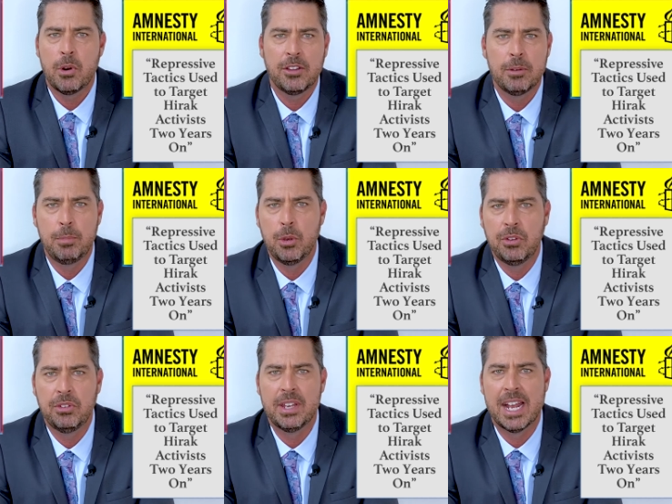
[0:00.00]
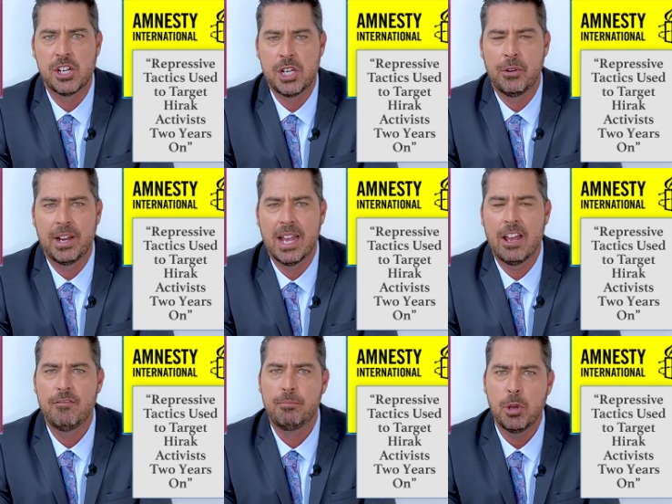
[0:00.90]
rights abuses in Algeria
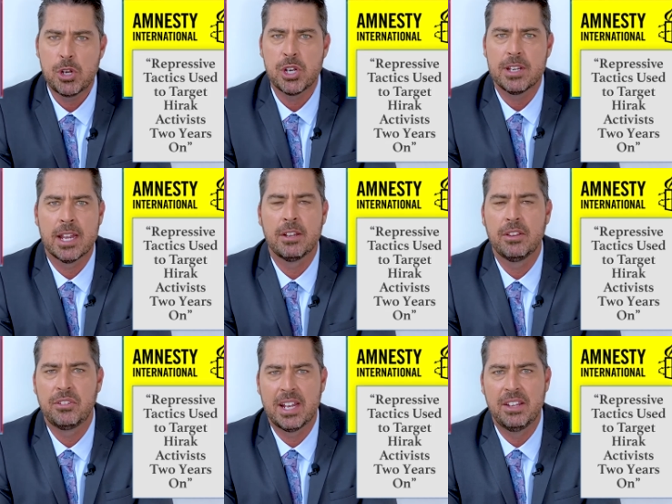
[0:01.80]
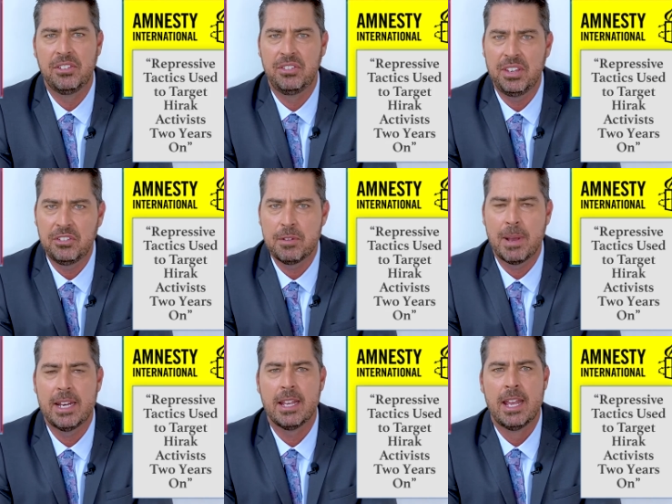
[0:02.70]
have burgeoned under the state's
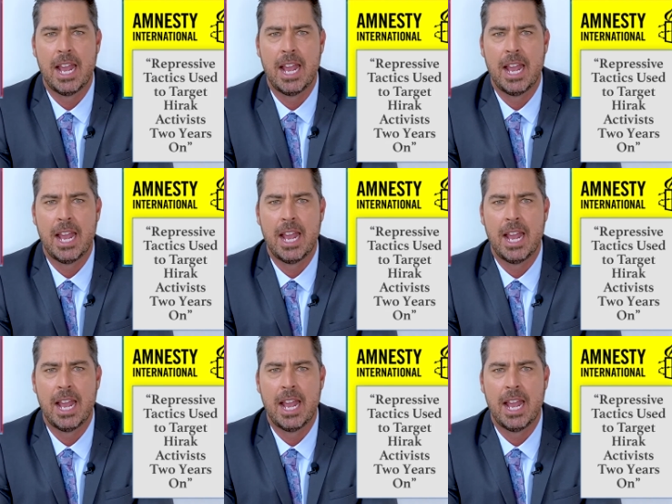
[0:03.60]
systematic